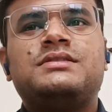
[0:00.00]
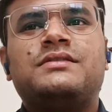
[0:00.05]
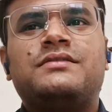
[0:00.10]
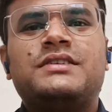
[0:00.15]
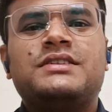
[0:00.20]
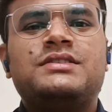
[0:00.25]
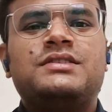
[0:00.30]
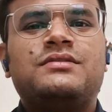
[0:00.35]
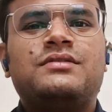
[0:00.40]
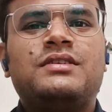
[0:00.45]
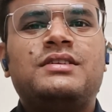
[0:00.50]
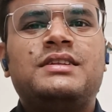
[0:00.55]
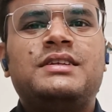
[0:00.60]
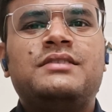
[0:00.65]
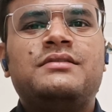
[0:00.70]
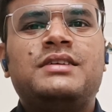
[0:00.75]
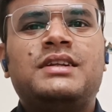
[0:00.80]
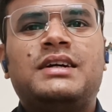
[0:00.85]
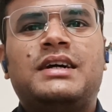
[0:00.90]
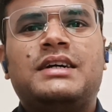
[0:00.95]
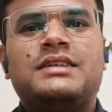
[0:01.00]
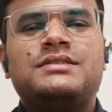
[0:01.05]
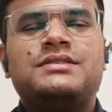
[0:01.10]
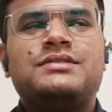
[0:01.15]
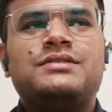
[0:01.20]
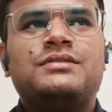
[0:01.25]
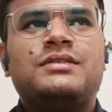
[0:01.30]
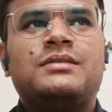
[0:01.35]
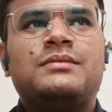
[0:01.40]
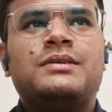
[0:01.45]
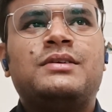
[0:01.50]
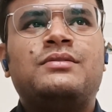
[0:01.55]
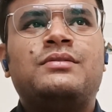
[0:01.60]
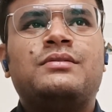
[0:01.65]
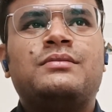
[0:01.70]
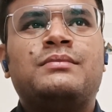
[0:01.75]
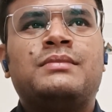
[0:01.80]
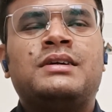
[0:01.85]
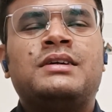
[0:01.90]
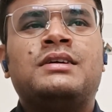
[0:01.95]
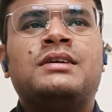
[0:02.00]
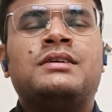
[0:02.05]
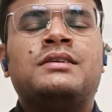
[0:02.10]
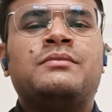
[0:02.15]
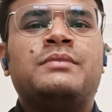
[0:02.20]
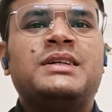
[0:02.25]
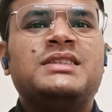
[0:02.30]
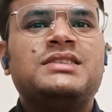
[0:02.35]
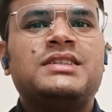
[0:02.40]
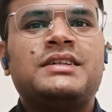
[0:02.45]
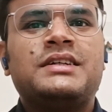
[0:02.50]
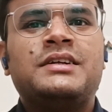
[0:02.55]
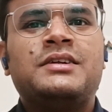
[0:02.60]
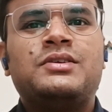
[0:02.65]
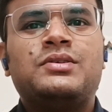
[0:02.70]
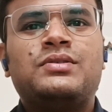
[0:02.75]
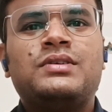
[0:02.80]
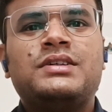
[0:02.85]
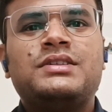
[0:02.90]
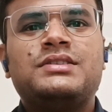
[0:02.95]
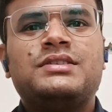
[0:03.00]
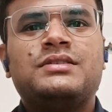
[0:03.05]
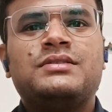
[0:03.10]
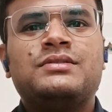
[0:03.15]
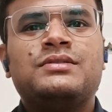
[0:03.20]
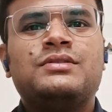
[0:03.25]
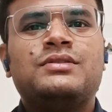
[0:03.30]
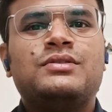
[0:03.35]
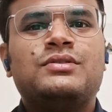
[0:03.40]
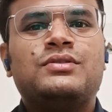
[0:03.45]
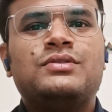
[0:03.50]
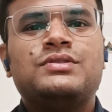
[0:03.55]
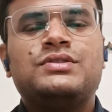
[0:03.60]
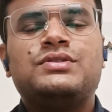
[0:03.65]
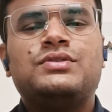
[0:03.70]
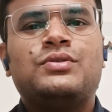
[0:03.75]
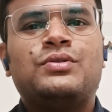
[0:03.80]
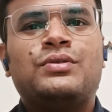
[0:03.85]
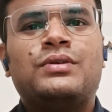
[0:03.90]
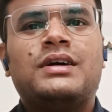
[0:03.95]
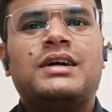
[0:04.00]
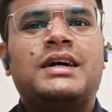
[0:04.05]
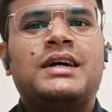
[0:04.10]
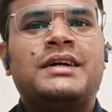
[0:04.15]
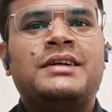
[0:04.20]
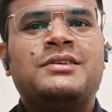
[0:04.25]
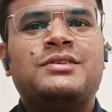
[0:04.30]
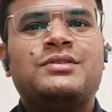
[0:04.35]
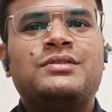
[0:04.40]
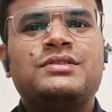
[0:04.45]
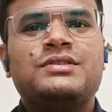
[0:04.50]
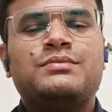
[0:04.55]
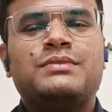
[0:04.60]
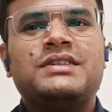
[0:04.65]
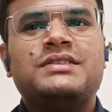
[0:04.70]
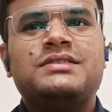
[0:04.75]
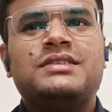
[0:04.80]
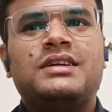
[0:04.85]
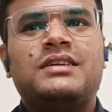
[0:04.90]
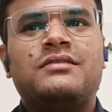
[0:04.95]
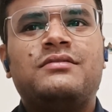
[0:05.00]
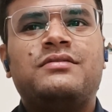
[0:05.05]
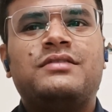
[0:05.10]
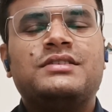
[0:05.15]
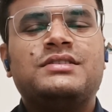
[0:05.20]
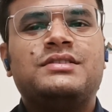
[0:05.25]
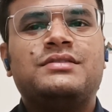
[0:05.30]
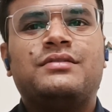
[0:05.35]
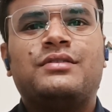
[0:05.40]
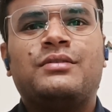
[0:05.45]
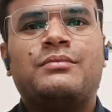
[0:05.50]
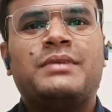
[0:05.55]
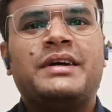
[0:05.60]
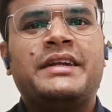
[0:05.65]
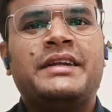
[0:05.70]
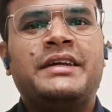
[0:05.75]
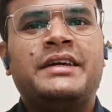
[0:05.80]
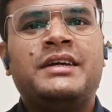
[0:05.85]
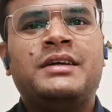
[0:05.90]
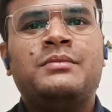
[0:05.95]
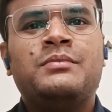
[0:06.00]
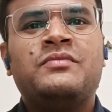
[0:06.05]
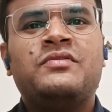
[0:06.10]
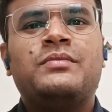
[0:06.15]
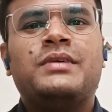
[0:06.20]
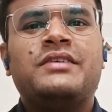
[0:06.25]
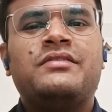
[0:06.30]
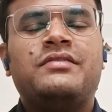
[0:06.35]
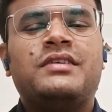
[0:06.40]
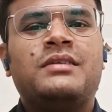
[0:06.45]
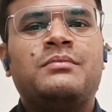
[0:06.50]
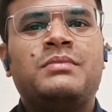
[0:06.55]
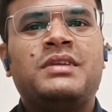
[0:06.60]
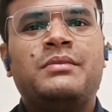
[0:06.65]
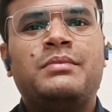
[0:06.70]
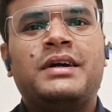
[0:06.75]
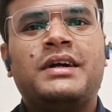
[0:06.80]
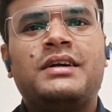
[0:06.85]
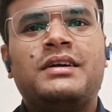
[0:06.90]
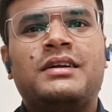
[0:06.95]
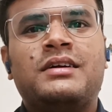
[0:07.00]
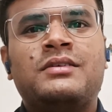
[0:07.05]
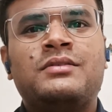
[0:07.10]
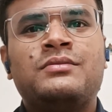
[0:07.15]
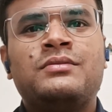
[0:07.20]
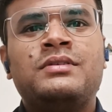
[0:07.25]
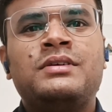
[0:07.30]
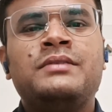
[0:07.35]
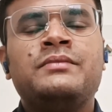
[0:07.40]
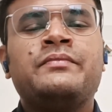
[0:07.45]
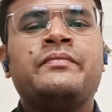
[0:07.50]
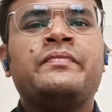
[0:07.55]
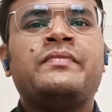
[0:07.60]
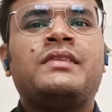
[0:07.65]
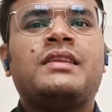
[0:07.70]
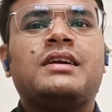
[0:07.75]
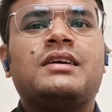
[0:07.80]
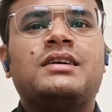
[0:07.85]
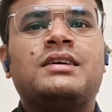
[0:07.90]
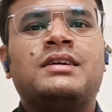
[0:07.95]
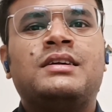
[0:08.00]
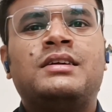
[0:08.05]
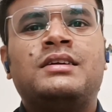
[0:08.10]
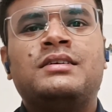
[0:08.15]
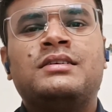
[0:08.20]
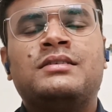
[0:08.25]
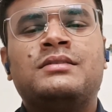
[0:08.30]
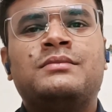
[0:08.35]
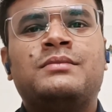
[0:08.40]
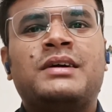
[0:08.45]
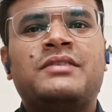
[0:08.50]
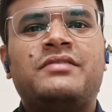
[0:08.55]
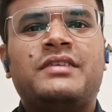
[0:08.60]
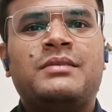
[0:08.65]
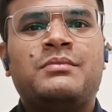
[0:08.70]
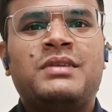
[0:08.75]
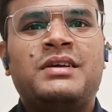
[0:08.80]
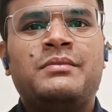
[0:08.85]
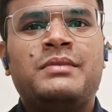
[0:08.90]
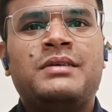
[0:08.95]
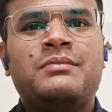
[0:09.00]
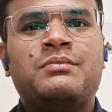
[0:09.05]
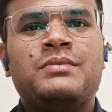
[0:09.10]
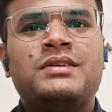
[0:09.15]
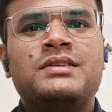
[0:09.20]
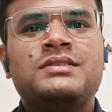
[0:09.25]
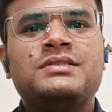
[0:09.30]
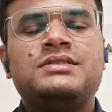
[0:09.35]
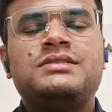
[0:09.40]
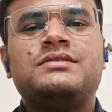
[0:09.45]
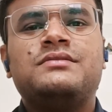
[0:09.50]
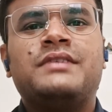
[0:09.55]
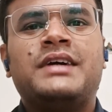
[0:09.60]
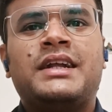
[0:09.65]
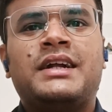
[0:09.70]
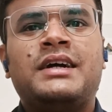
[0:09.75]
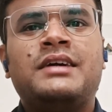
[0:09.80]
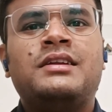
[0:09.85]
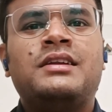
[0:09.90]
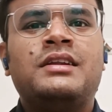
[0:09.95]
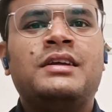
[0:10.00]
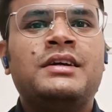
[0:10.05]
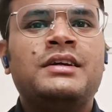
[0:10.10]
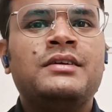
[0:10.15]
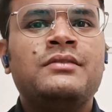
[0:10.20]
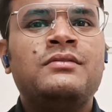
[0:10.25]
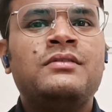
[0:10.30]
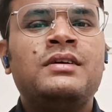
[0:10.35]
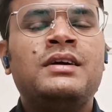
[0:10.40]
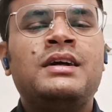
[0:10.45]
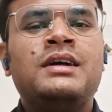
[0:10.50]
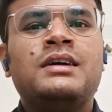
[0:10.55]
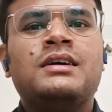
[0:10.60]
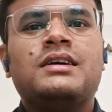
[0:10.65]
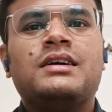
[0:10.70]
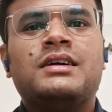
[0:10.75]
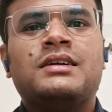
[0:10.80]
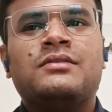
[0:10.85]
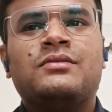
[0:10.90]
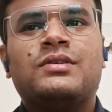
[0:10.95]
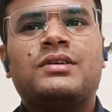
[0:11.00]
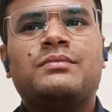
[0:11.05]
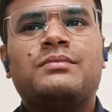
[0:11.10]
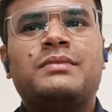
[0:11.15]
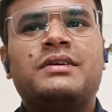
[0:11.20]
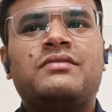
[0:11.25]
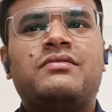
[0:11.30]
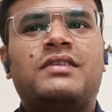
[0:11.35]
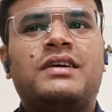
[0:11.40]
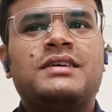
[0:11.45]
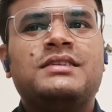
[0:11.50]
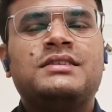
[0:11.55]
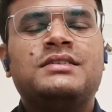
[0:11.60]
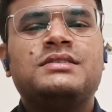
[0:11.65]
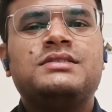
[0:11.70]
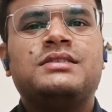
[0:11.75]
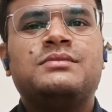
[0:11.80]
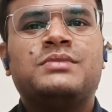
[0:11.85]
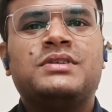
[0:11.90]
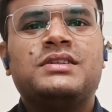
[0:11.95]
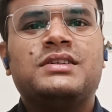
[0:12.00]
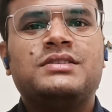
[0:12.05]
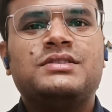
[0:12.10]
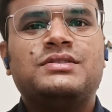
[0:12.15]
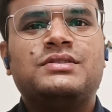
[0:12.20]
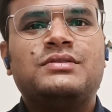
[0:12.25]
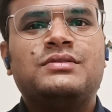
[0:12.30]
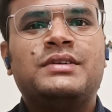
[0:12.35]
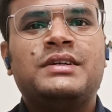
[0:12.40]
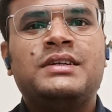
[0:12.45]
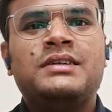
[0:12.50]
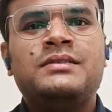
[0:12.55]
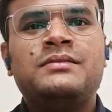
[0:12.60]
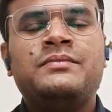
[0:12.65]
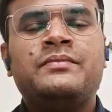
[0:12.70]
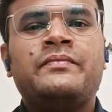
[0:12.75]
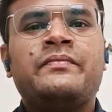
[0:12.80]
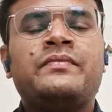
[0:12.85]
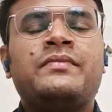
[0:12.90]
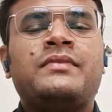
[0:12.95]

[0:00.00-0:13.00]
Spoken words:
First of all, they will ask you about my basic introduction though. So I introduce myself, first of all, my name, my family background and my family members, where I live and what my fathers and mothers doing.